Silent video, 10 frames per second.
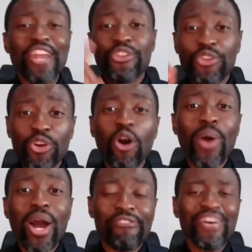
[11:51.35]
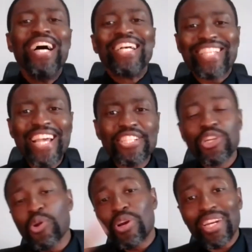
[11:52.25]
and your wife says,
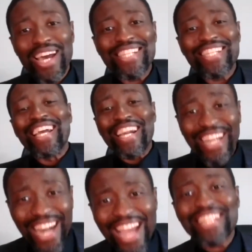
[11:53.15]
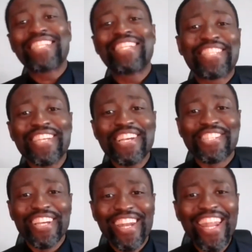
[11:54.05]
Look right, the right
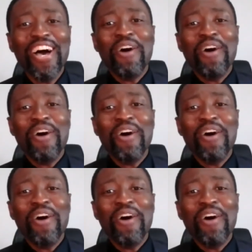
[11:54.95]
decision,